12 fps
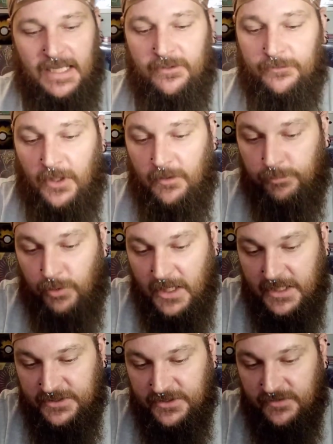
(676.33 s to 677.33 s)
I don't know the
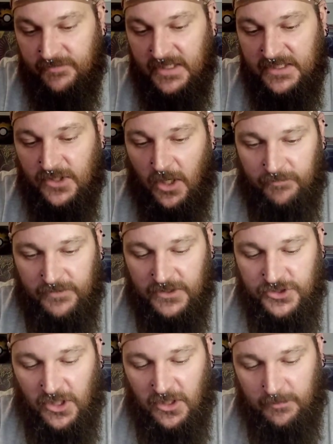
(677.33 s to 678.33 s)
prices of these off the
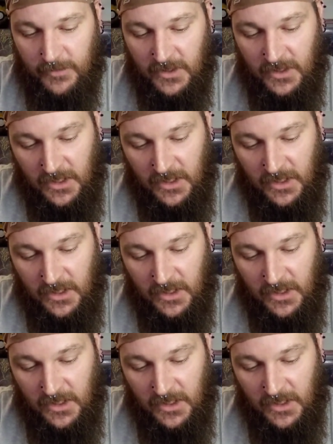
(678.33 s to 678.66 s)
jump,